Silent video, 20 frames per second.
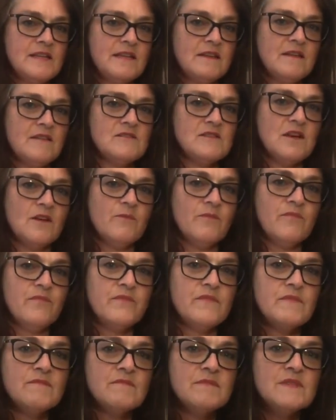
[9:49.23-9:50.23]
those on.
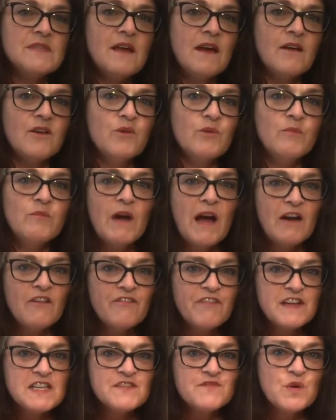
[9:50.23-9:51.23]
So I'll
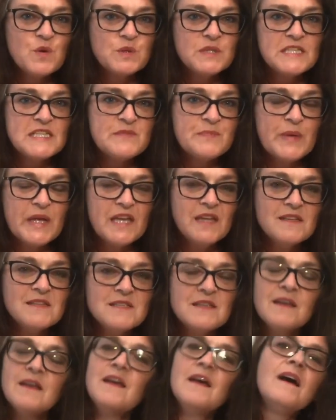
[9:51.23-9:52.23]
fast forward this
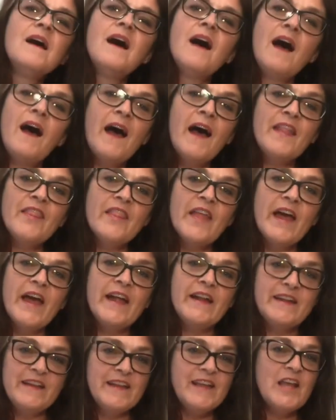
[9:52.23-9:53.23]
bit and
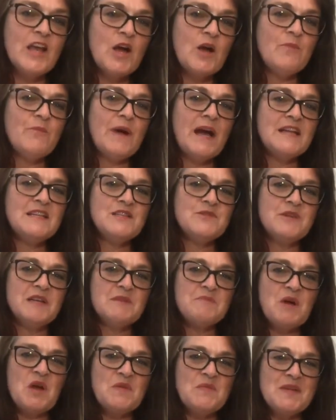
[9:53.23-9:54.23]
then come back to you in
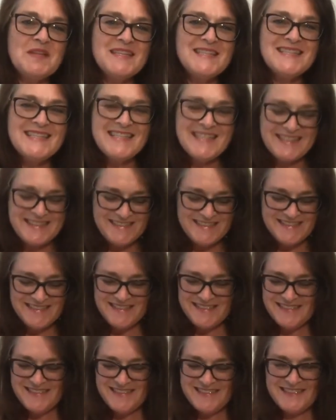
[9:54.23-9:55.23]
a moment.
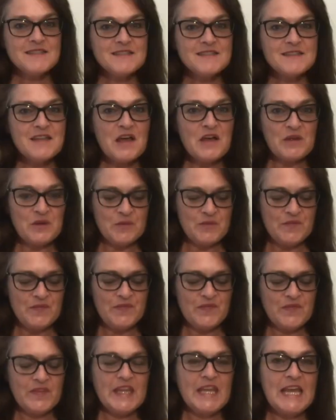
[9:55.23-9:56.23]
So
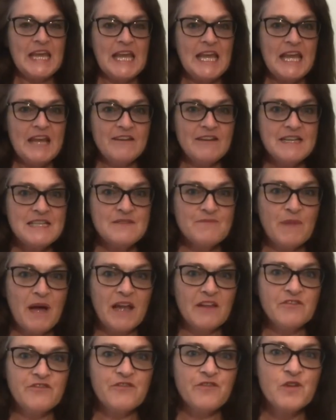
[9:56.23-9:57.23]
here is my
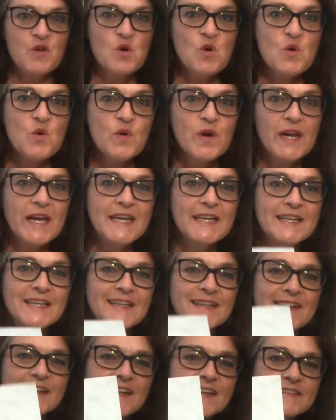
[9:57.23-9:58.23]

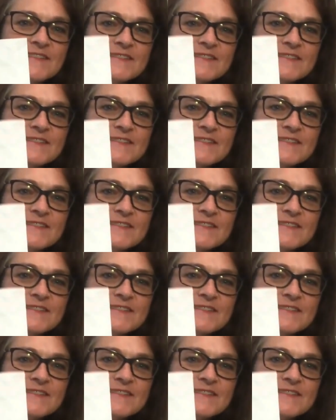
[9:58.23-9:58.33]
flooring.